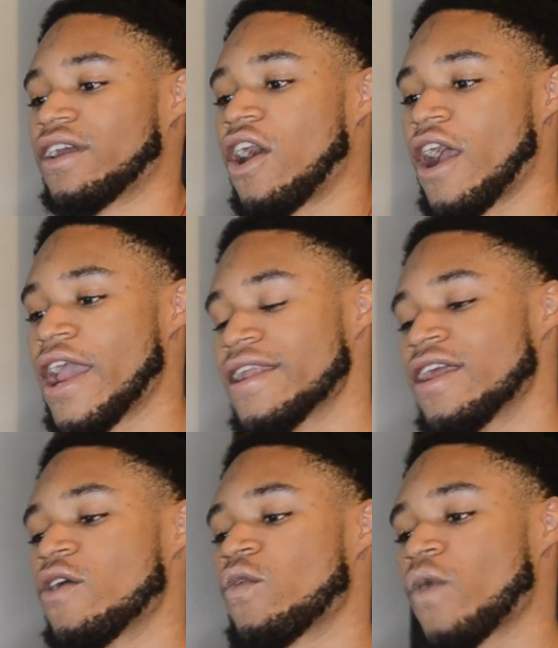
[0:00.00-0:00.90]
All right?
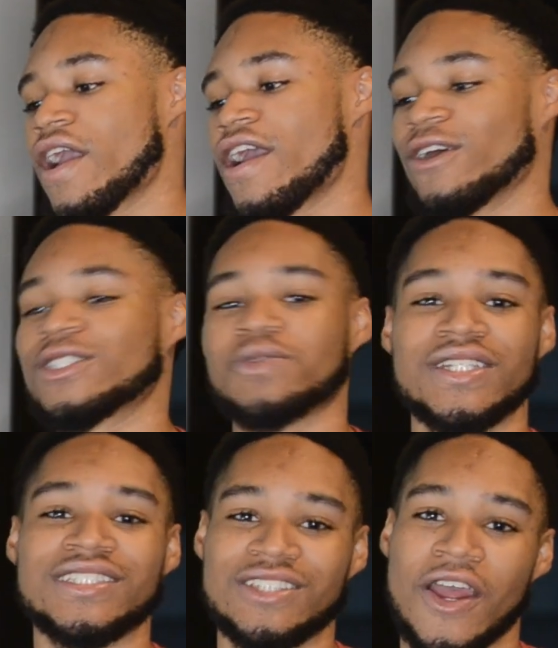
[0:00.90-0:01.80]
Where else would
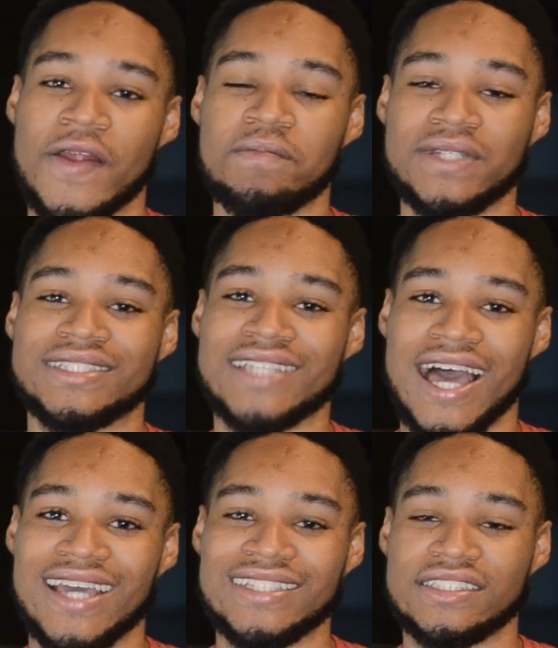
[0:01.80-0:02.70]
it start
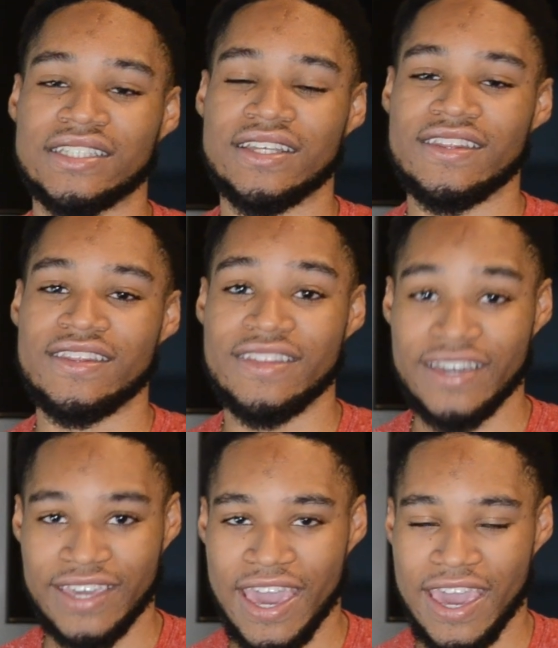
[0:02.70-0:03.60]
besides the
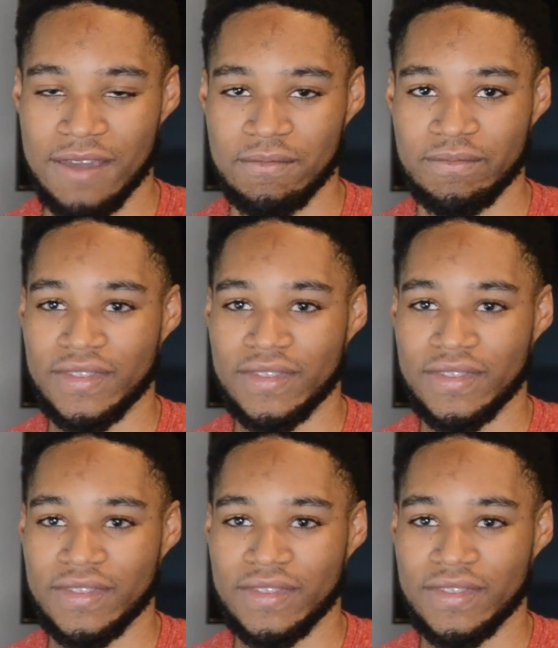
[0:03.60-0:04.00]
game?